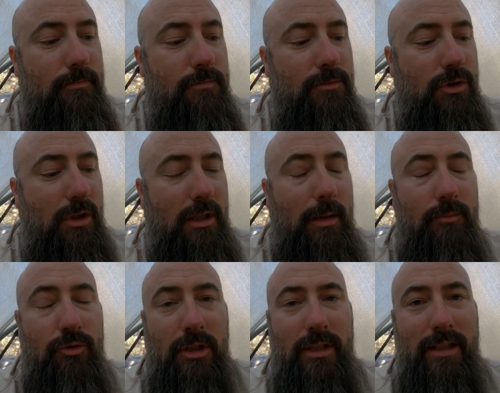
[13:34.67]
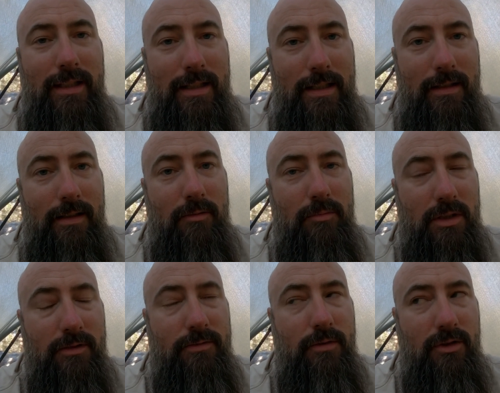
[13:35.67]
So I'm trying to eat as much
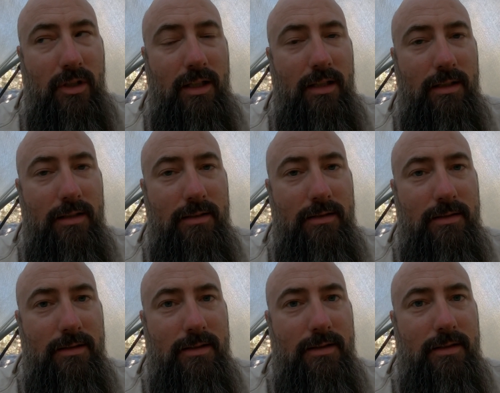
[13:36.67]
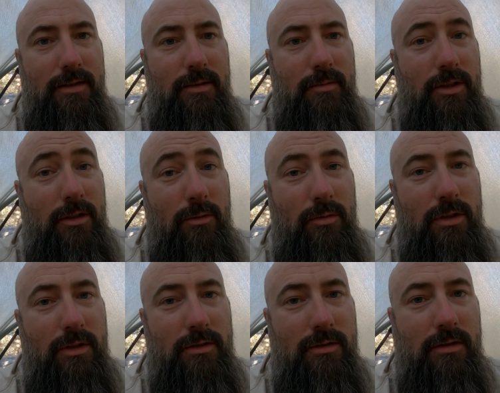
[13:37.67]
food as I can because I don't want
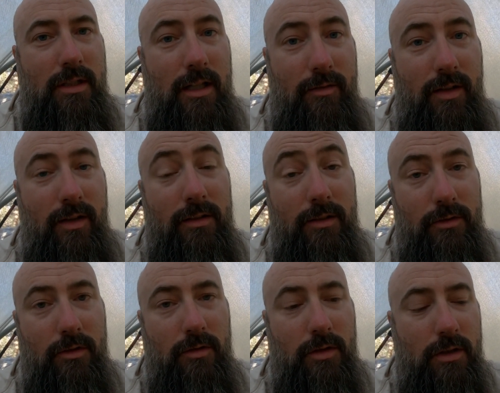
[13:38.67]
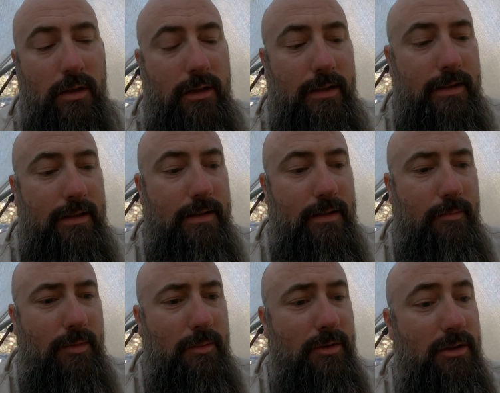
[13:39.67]
to have anything left over. But
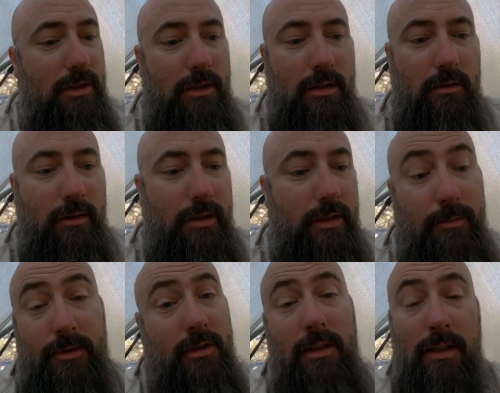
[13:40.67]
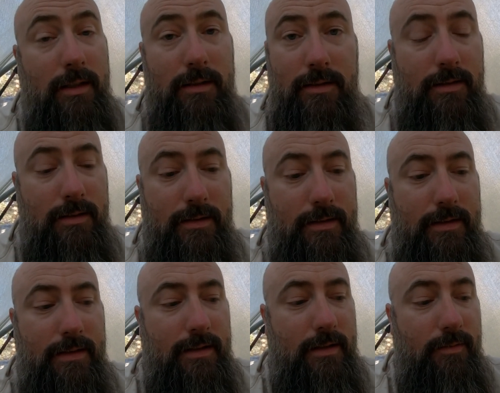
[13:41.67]
I'm just not hungry. I'm just not.
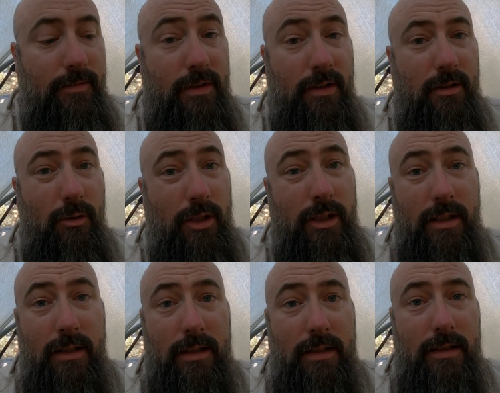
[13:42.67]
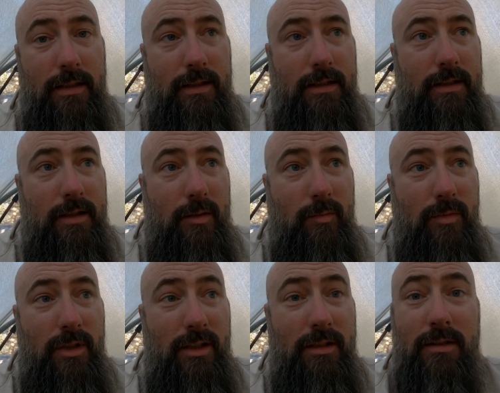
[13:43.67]
And I'm feeling okay.
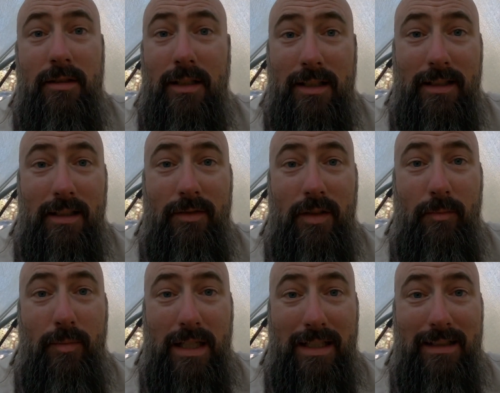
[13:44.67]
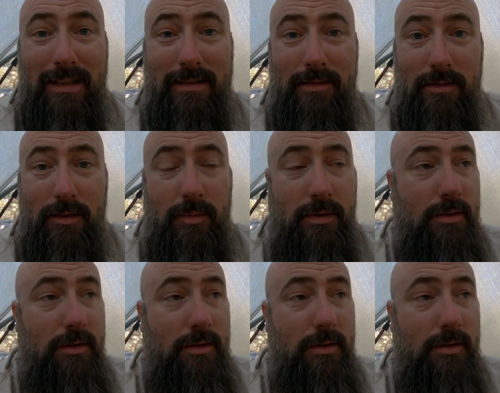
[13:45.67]
Each night I've had a bad night's sleep.